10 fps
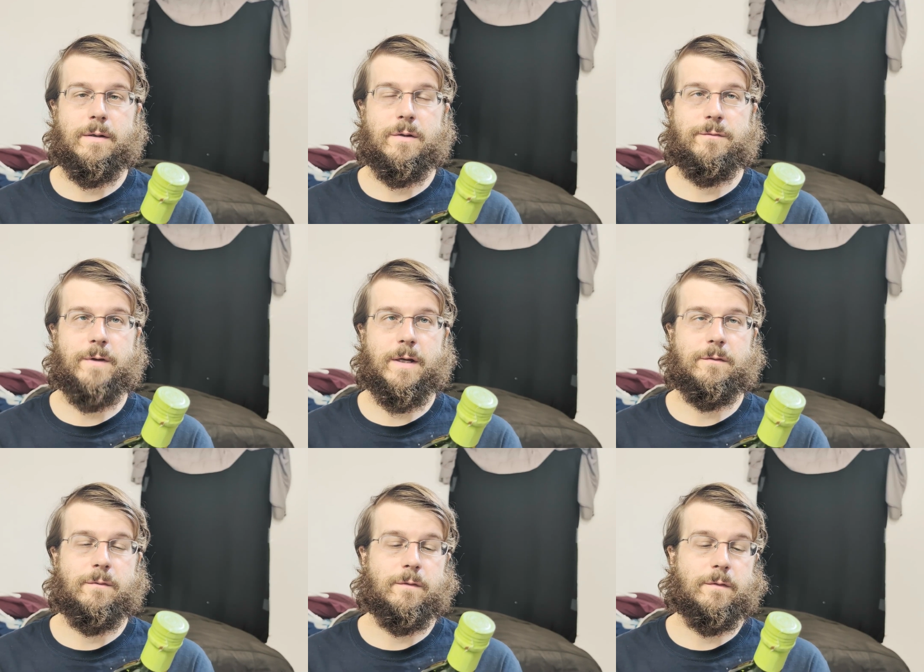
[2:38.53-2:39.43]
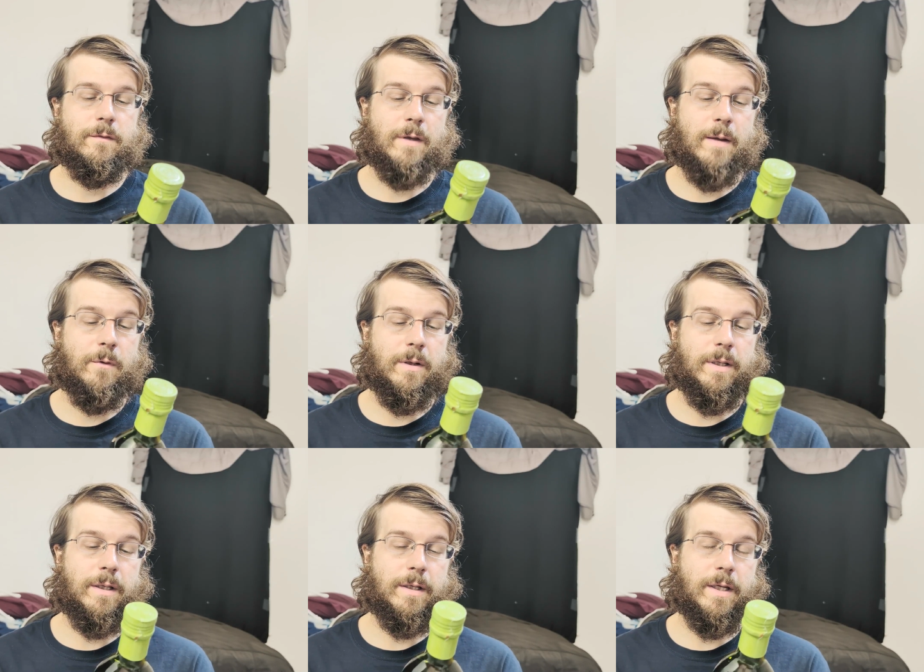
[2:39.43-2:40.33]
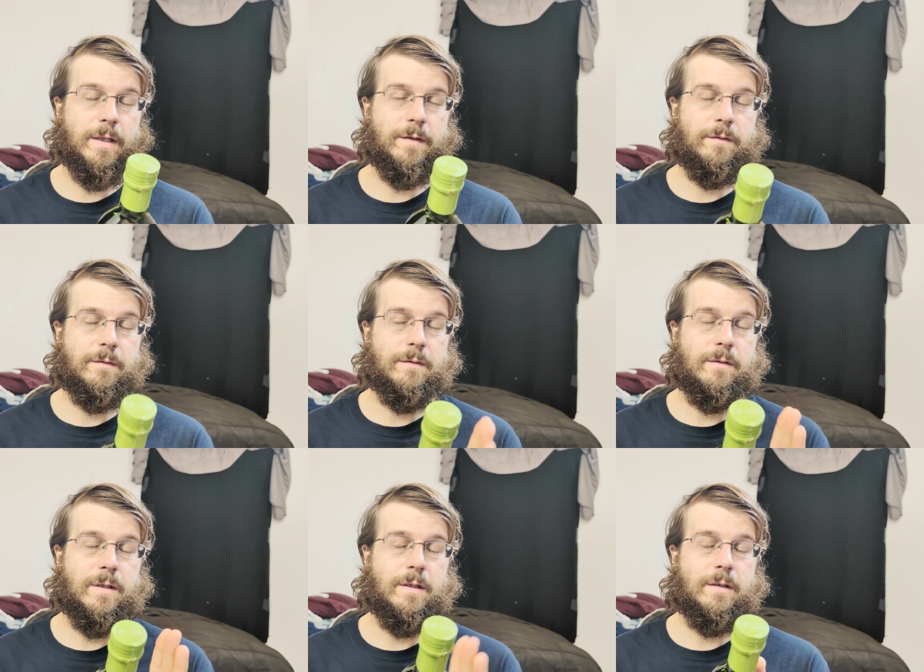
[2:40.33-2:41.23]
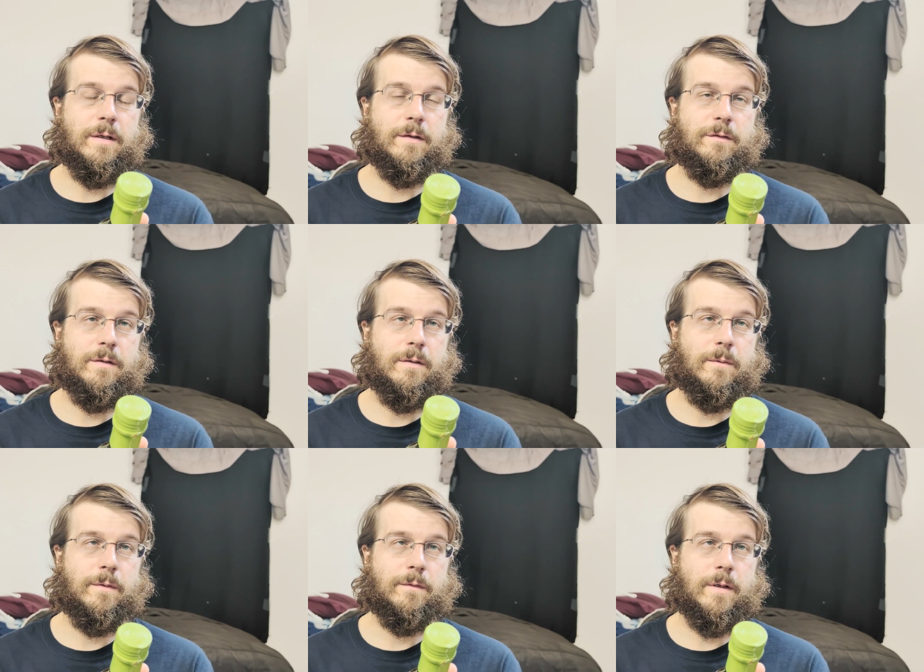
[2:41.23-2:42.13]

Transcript: your fat sources. I'm really against the seed oils.